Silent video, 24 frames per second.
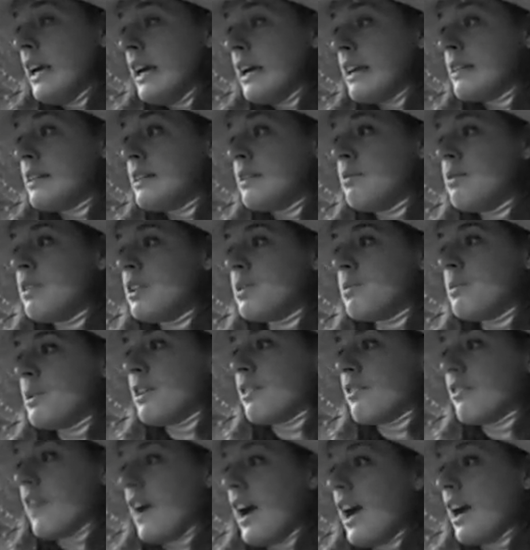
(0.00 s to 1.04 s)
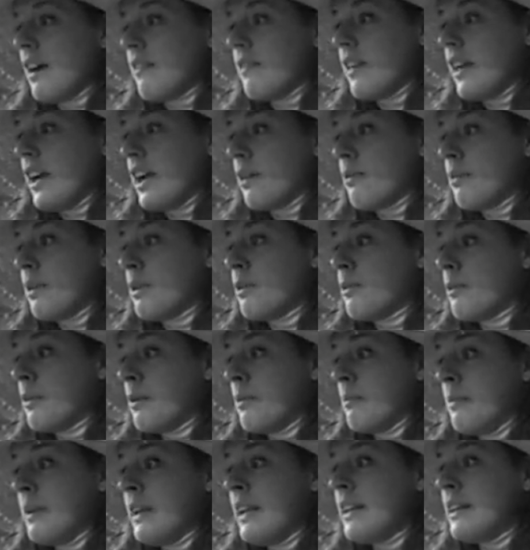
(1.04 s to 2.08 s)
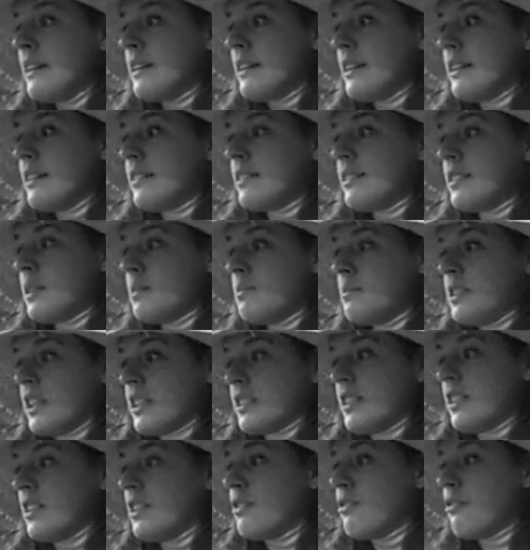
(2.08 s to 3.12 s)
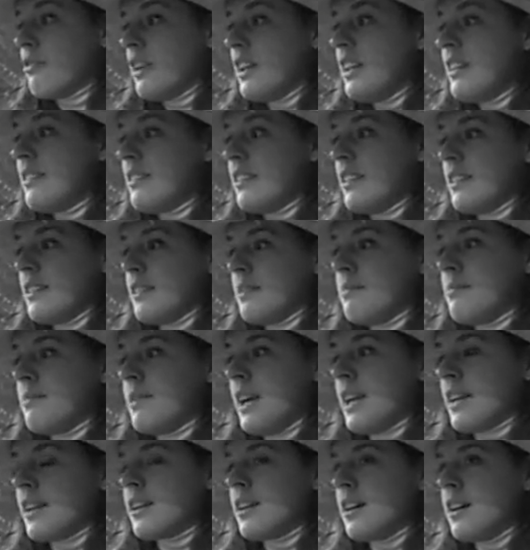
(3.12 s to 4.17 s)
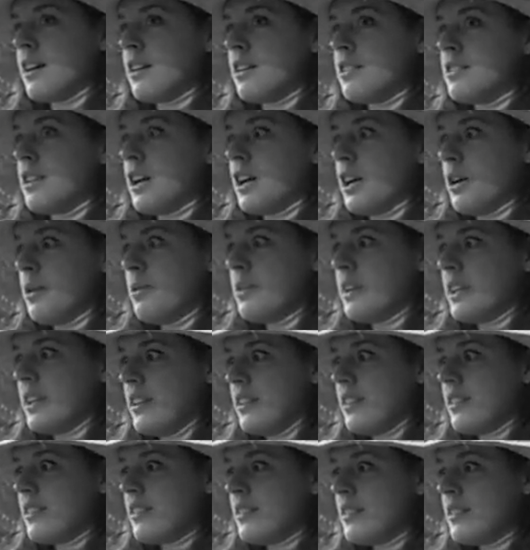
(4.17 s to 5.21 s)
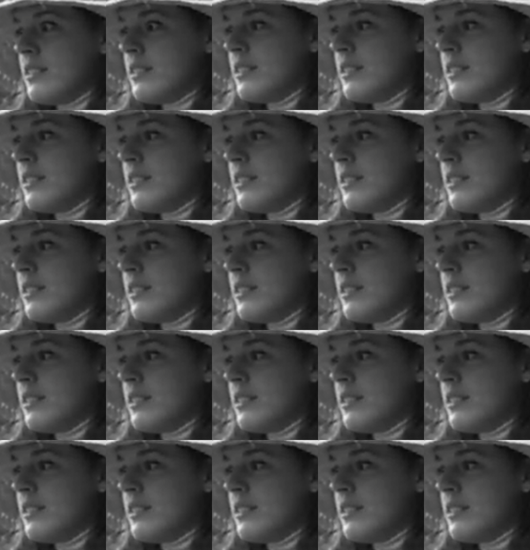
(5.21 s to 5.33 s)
As soon as we arrived there, we were immediately subjected to racism and called Okies.